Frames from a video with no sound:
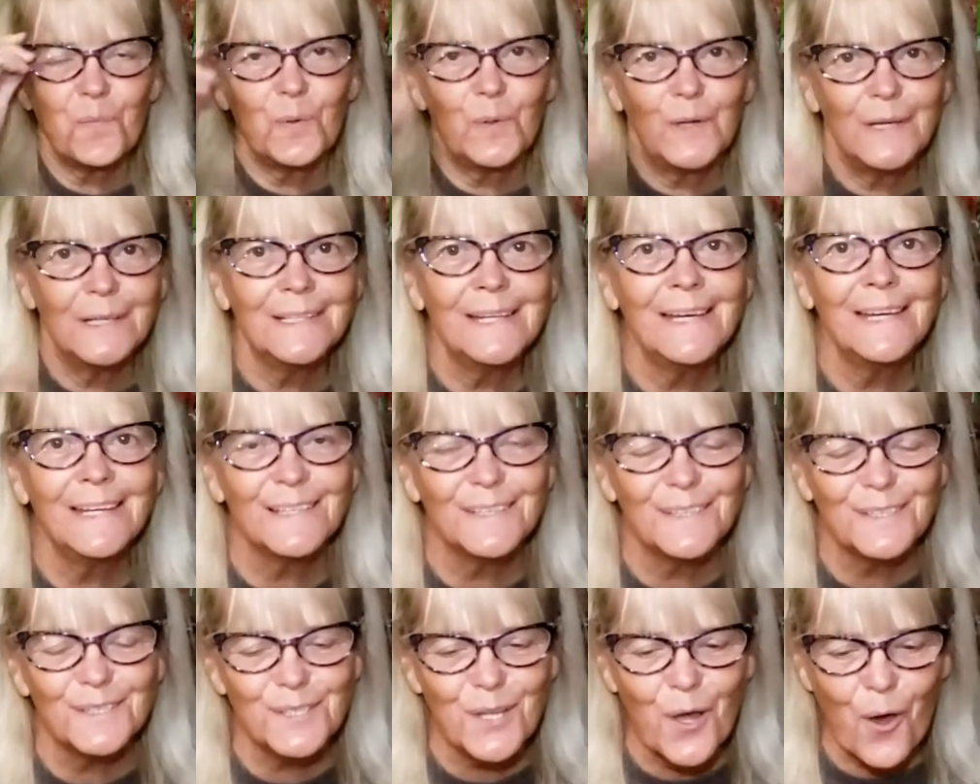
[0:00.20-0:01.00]
Well,
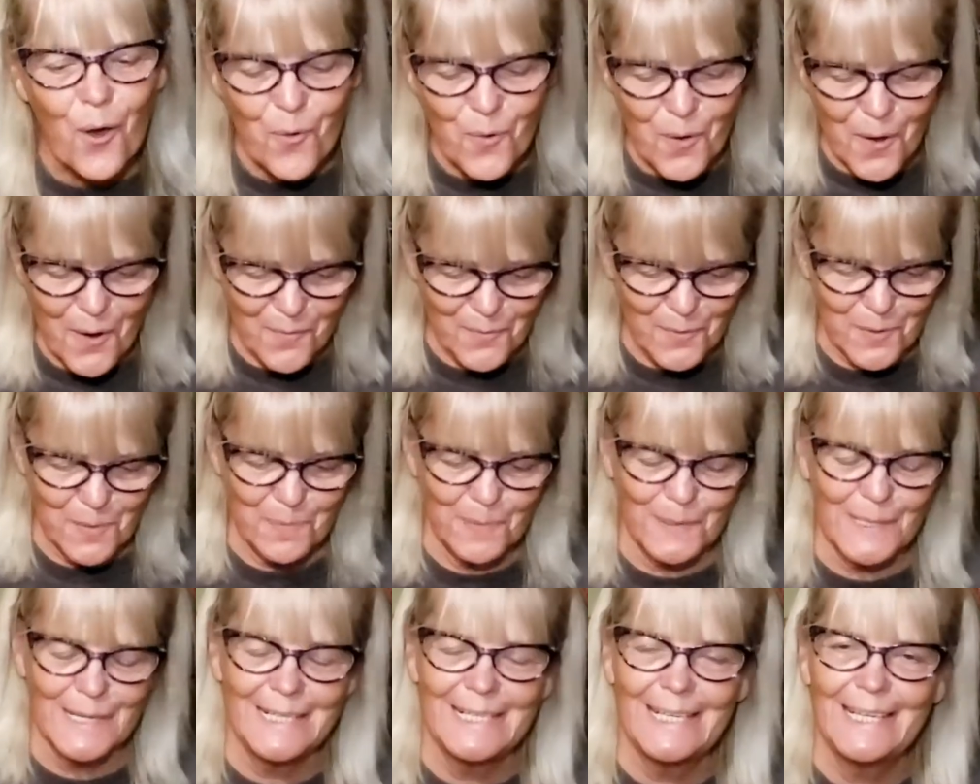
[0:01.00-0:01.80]
hello
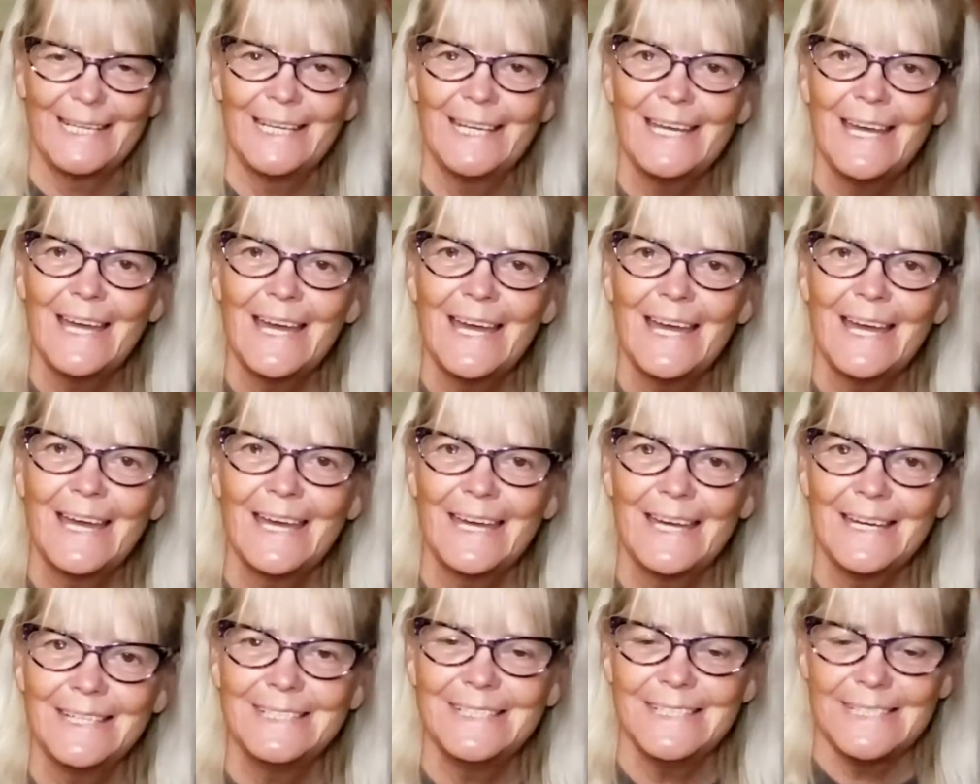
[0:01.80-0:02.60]
everybody.
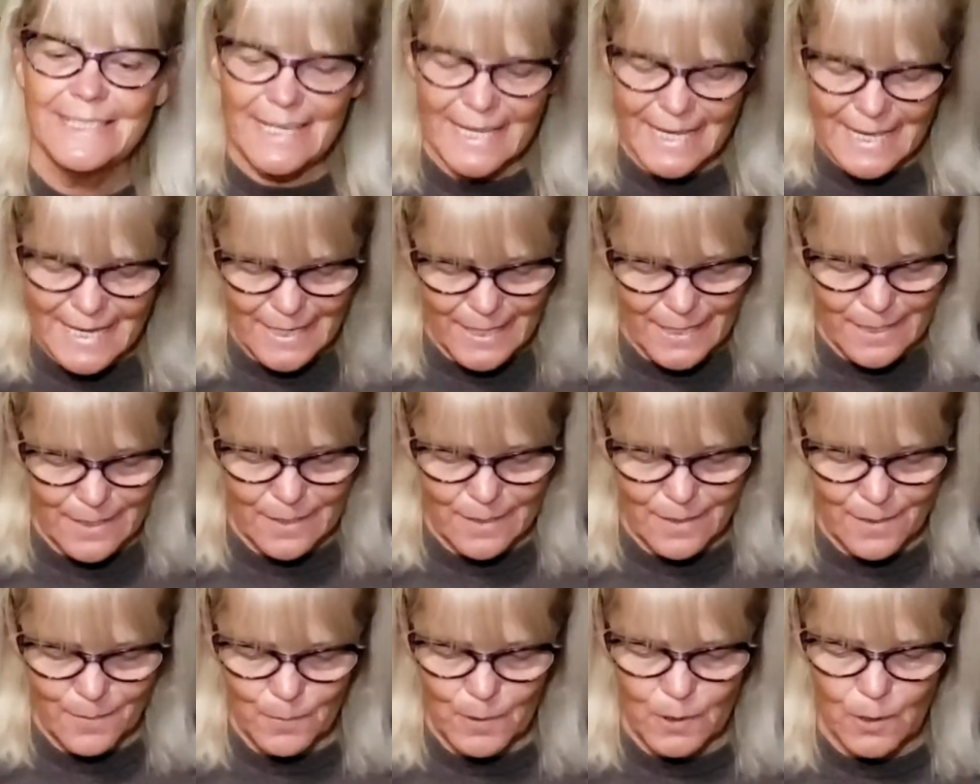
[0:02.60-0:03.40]
And
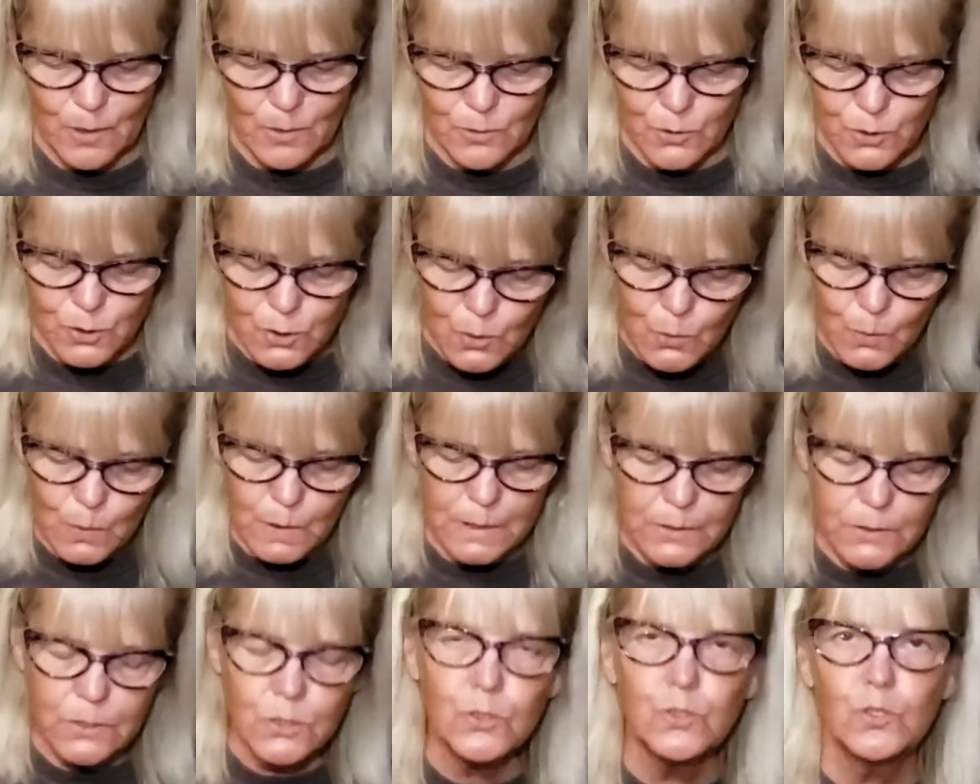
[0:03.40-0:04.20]
today we are
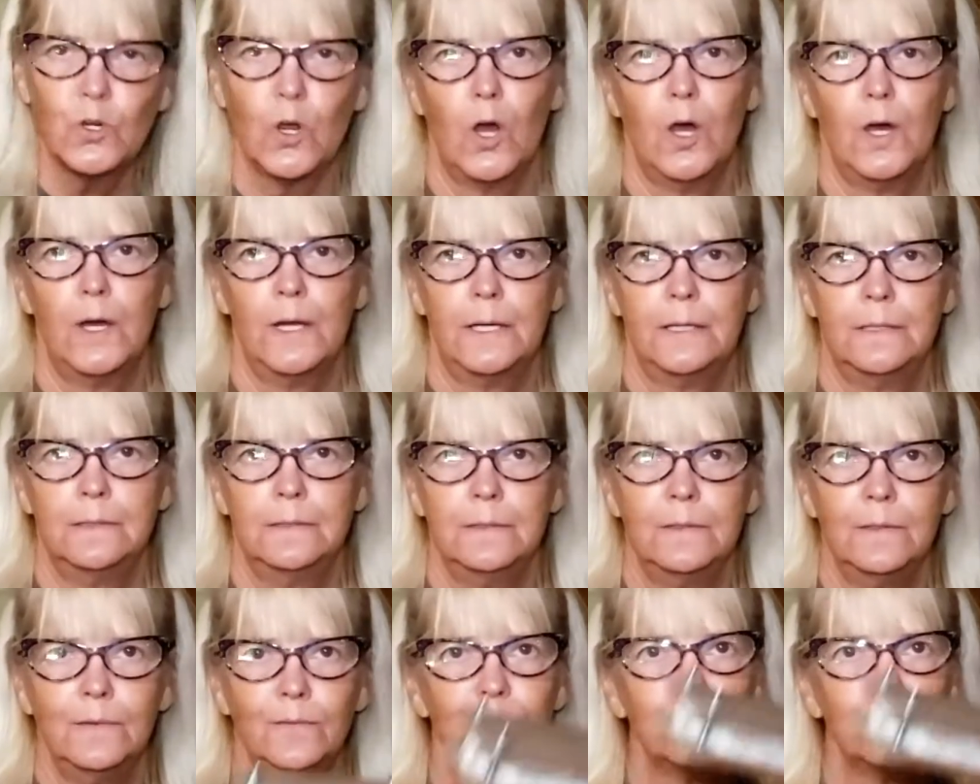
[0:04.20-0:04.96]
doing the drawing